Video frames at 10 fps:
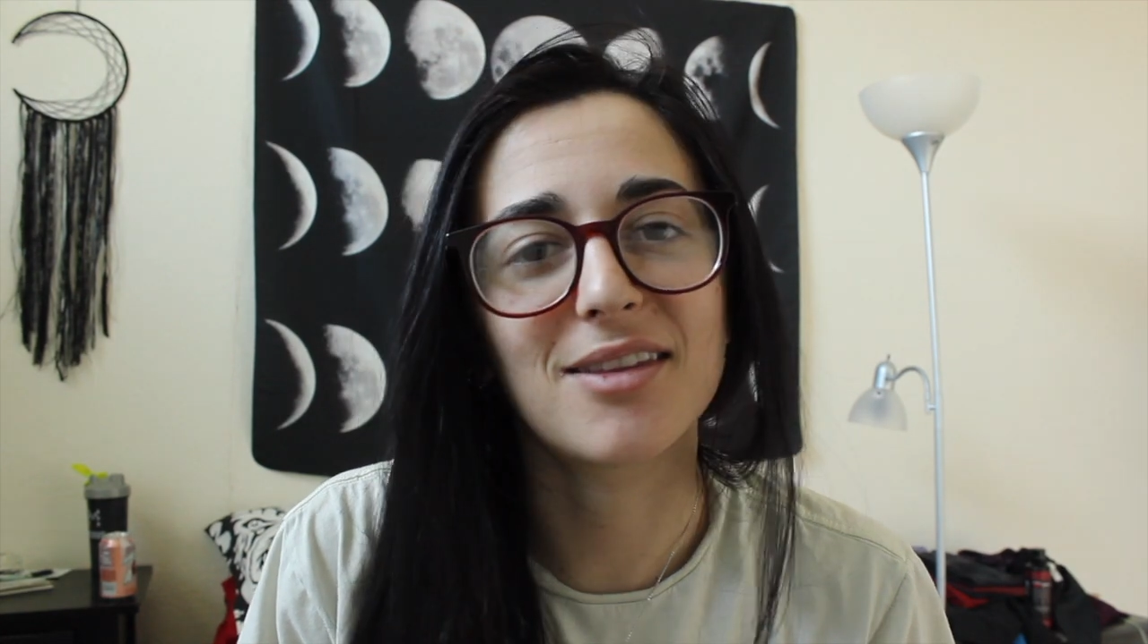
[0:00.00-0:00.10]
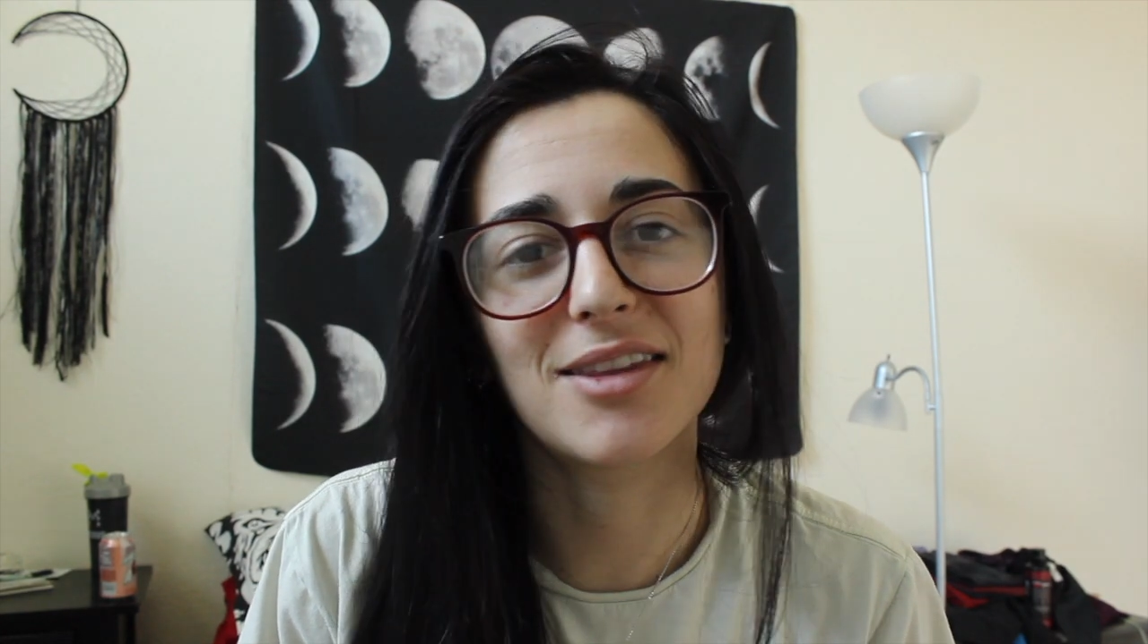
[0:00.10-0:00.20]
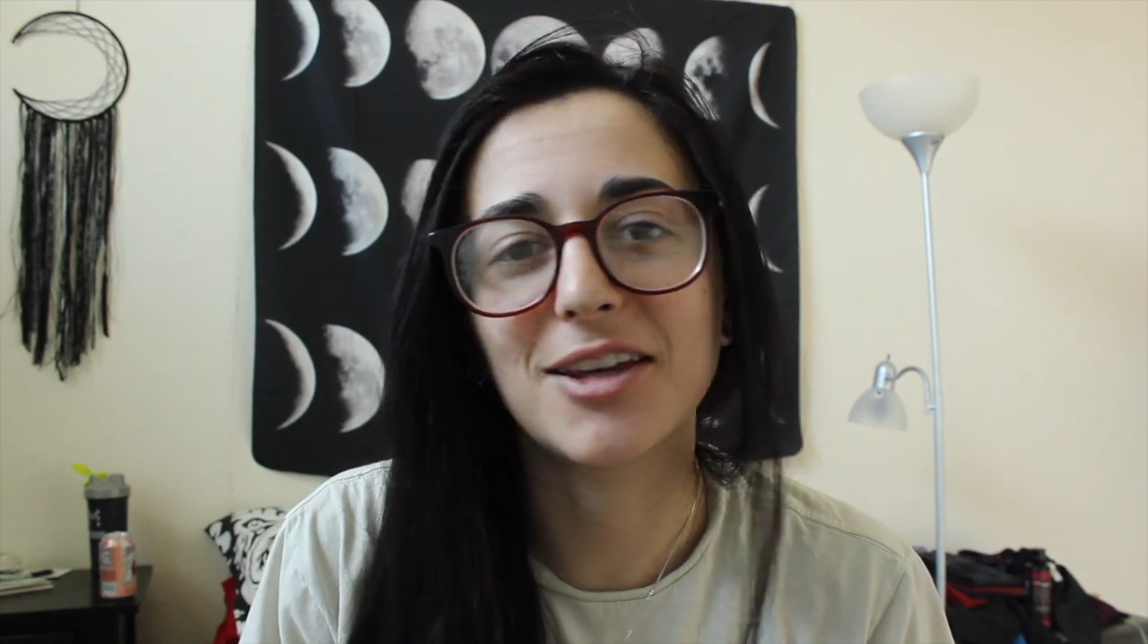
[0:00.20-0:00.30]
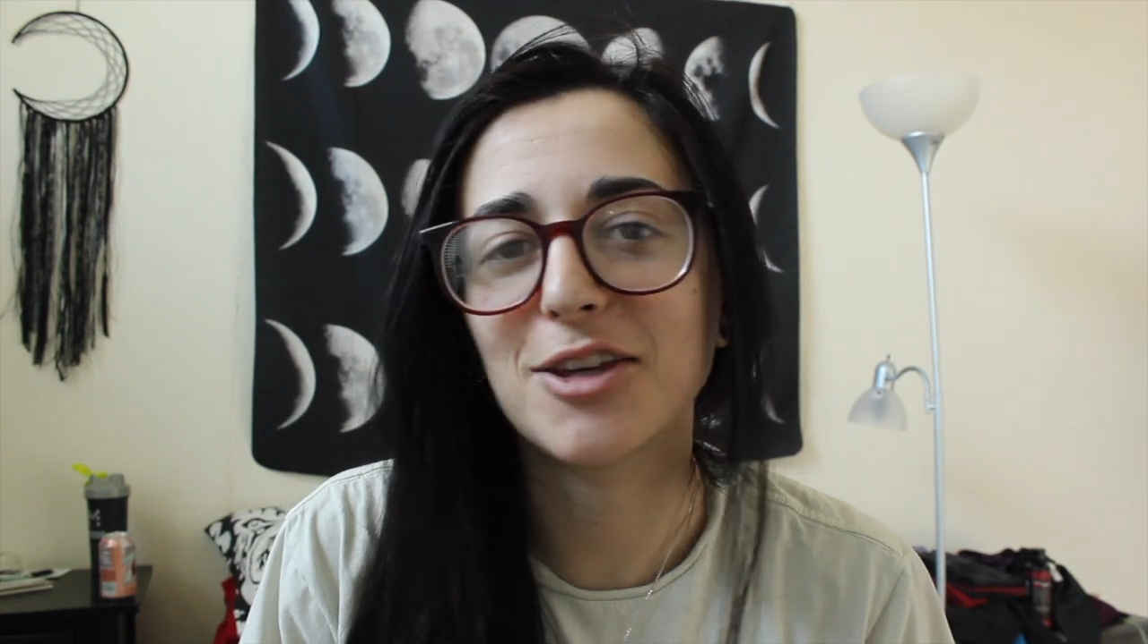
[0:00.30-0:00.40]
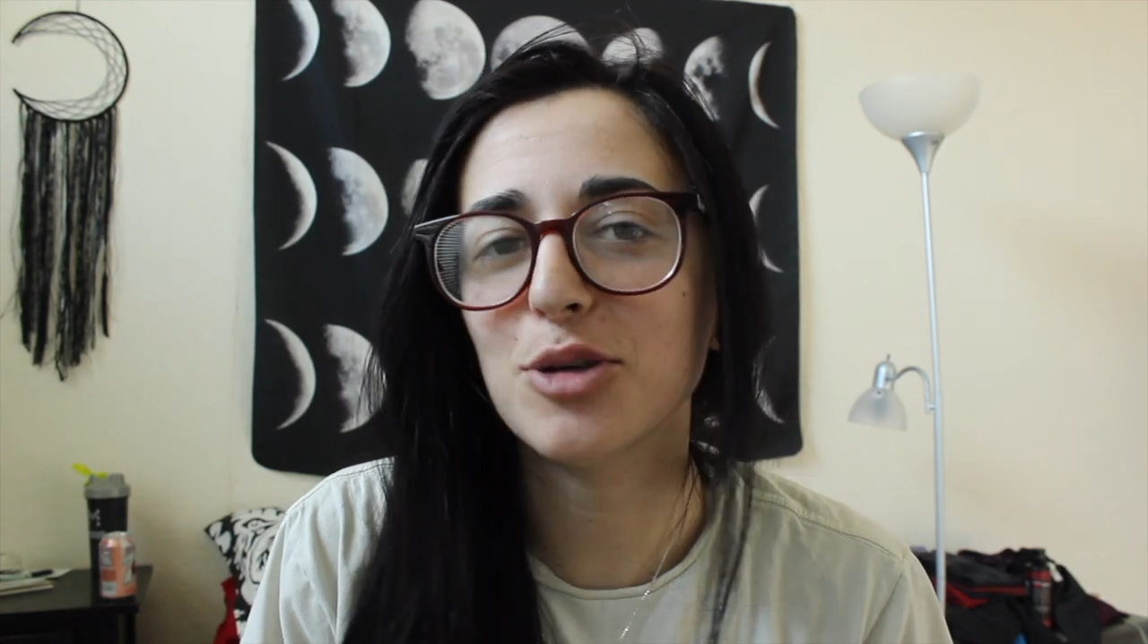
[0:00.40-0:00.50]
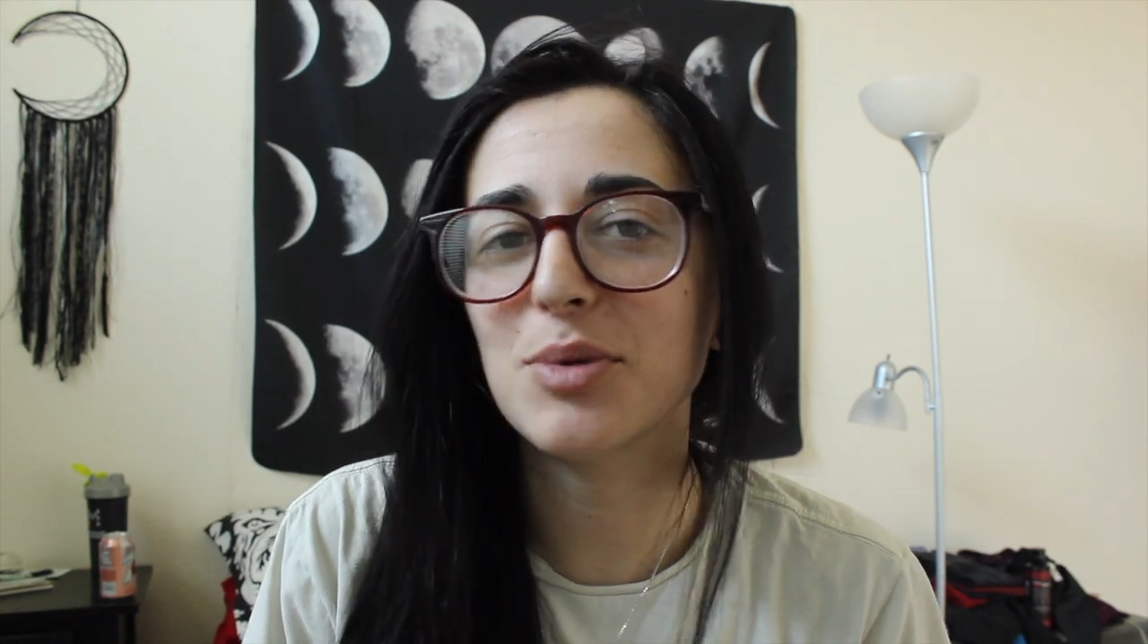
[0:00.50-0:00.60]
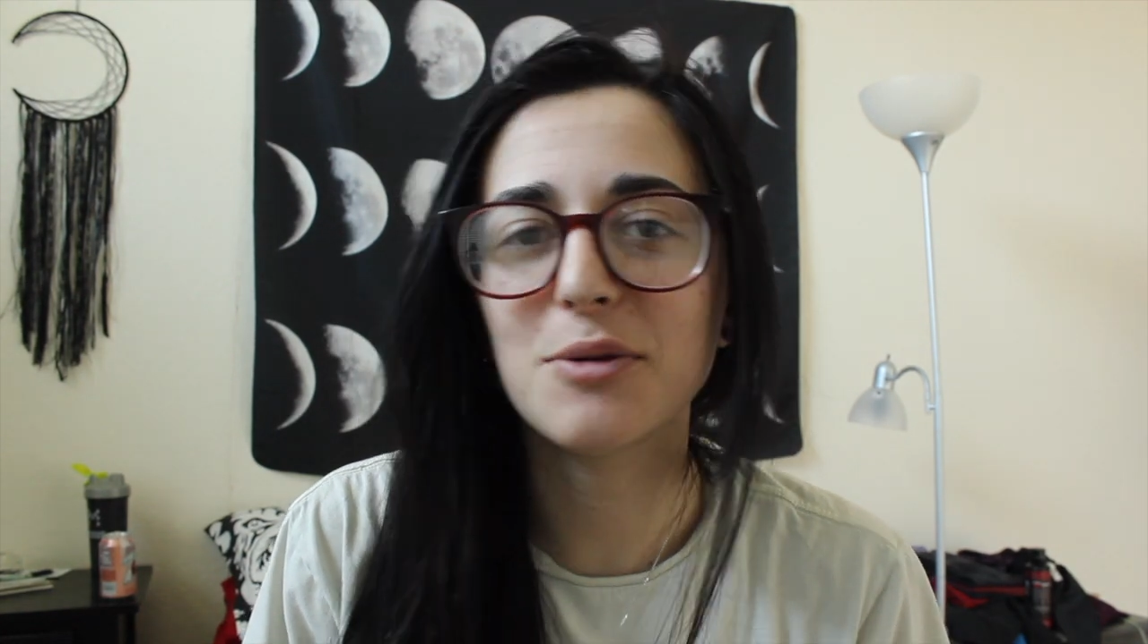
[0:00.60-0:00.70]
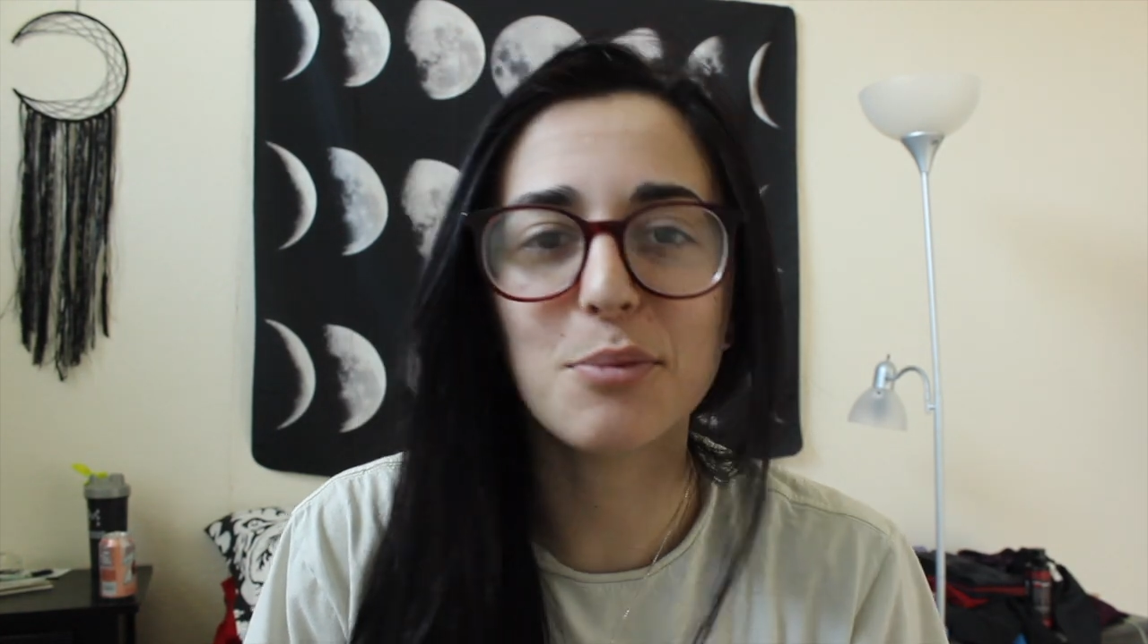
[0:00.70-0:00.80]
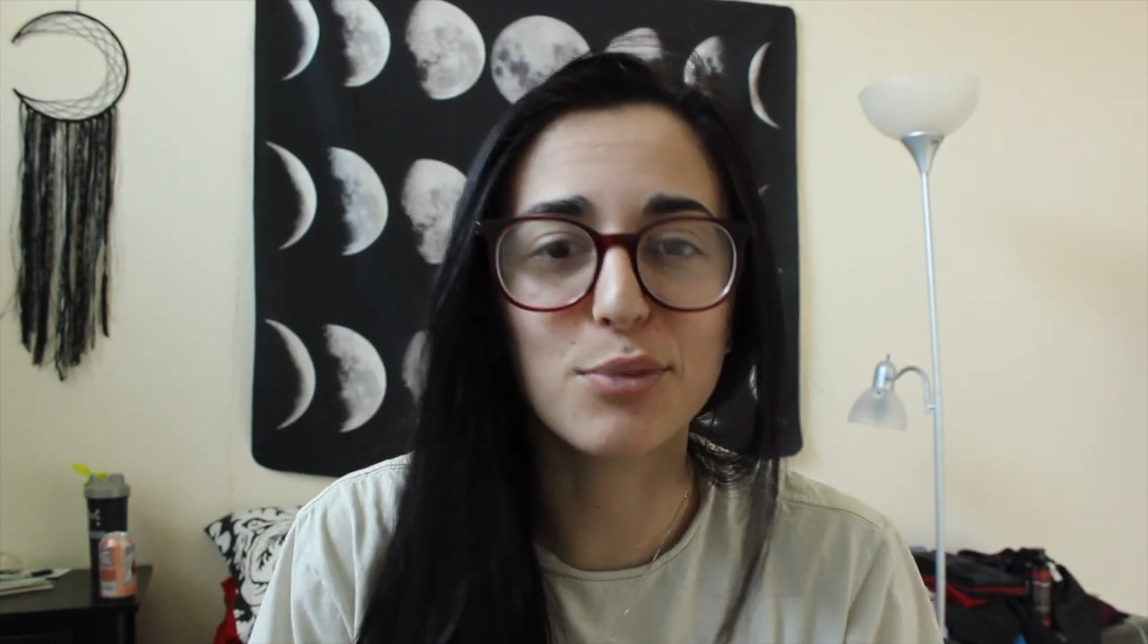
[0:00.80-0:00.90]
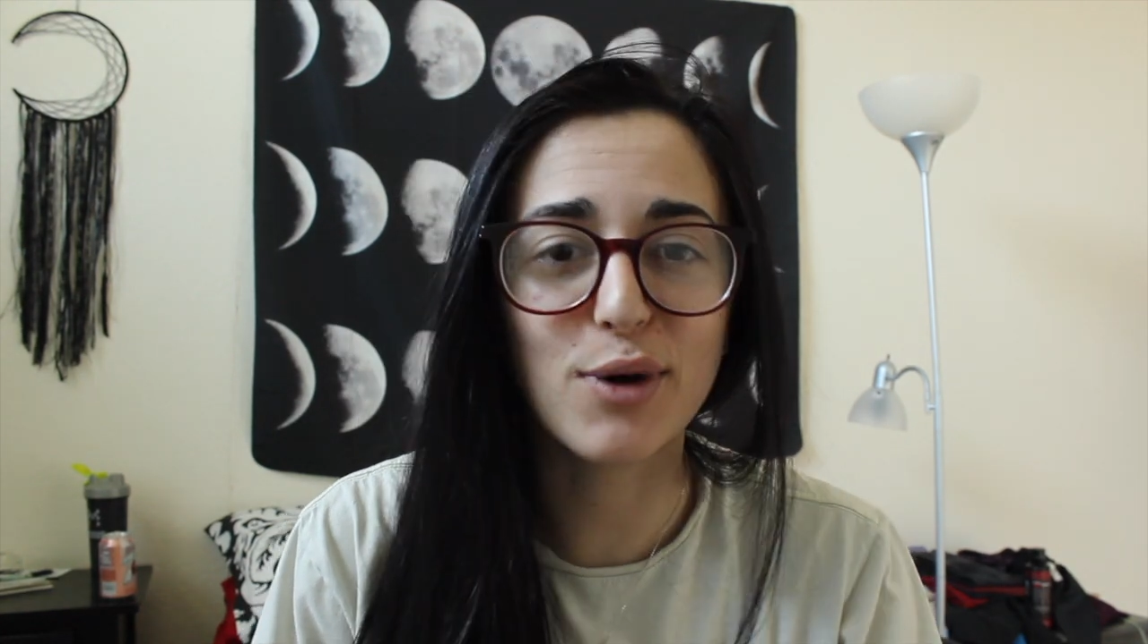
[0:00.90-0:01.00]
the
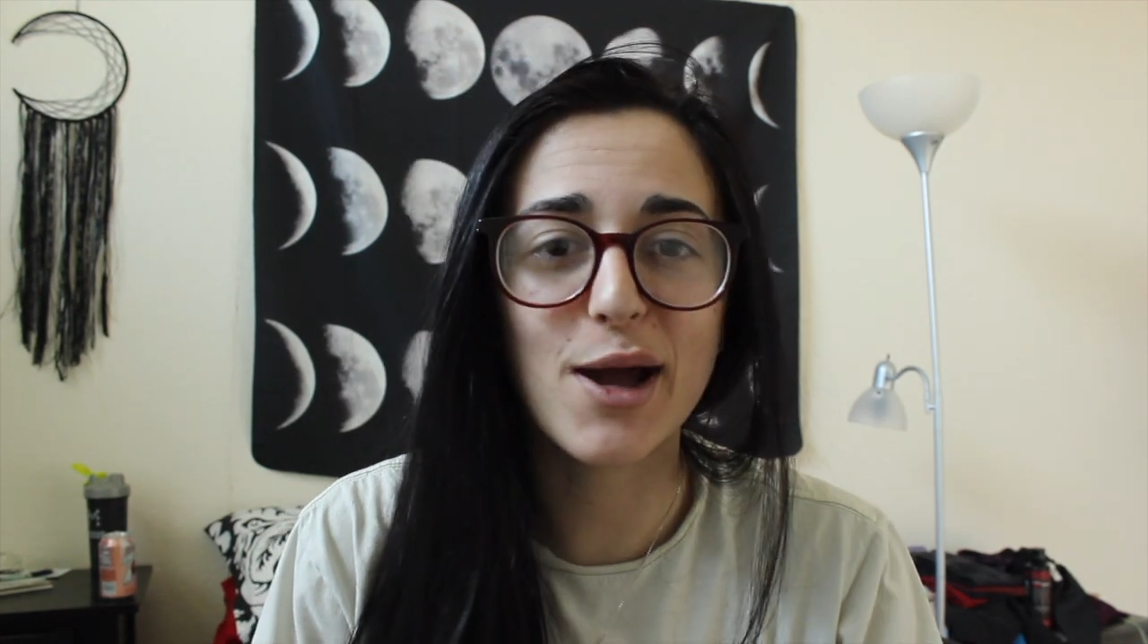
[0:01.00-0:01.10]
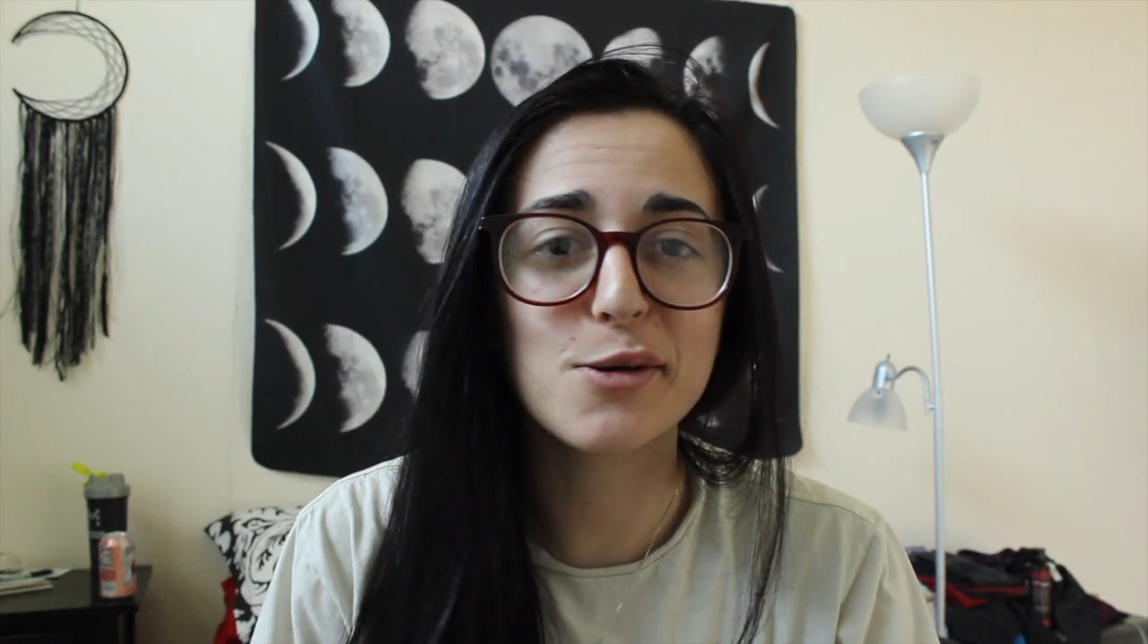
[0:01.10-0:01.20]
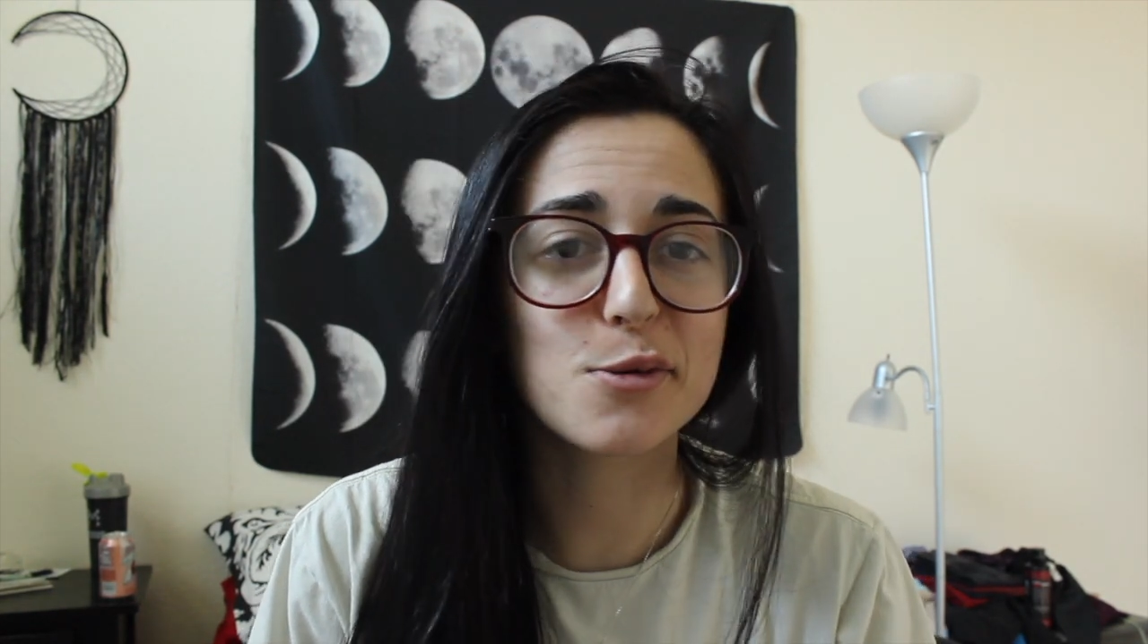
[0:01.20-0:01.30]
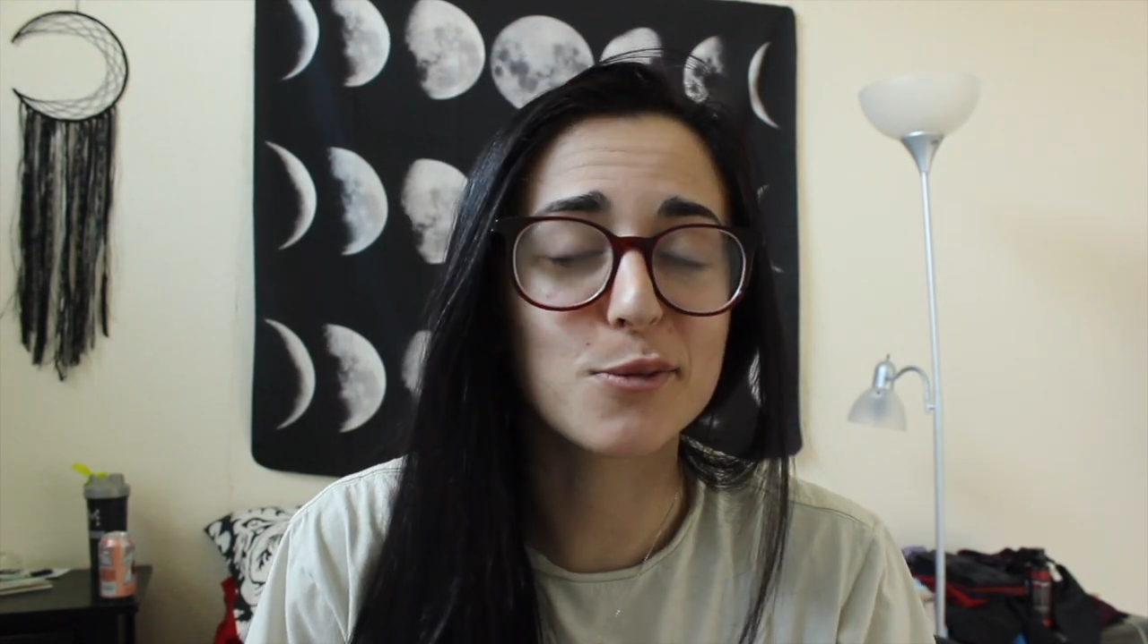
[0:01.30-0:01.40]
Cuban bread